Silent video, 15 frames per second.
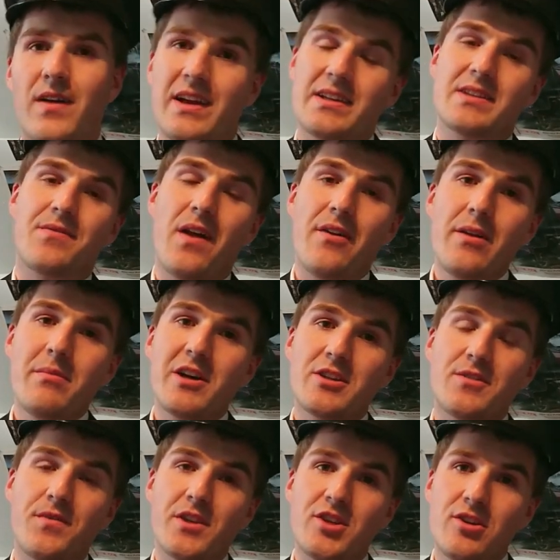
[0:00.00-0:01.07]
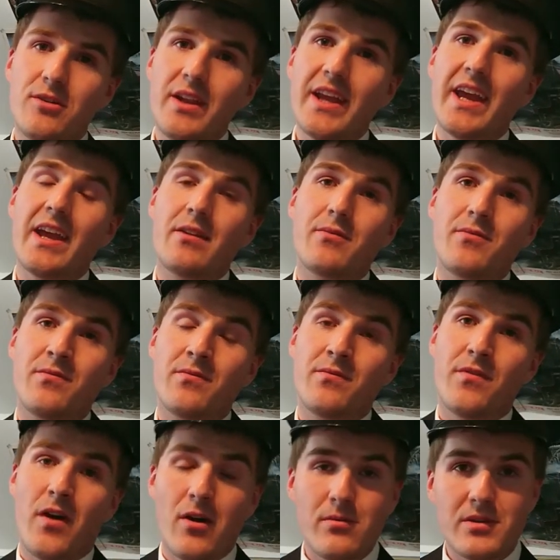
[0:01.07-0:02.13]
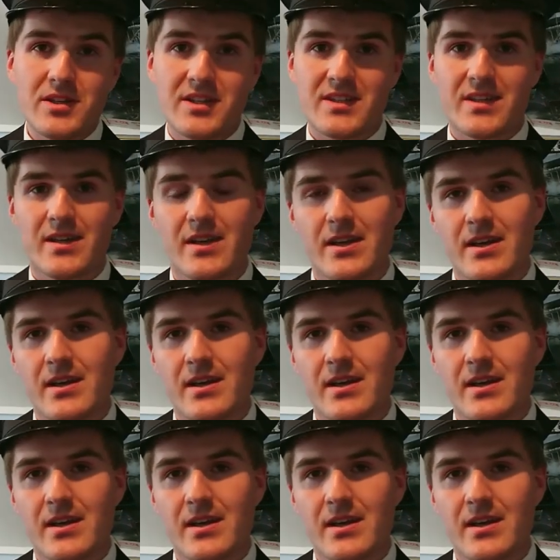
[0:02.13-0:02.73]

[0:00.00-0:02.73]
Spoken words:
Thanks very much for tuning in, folks.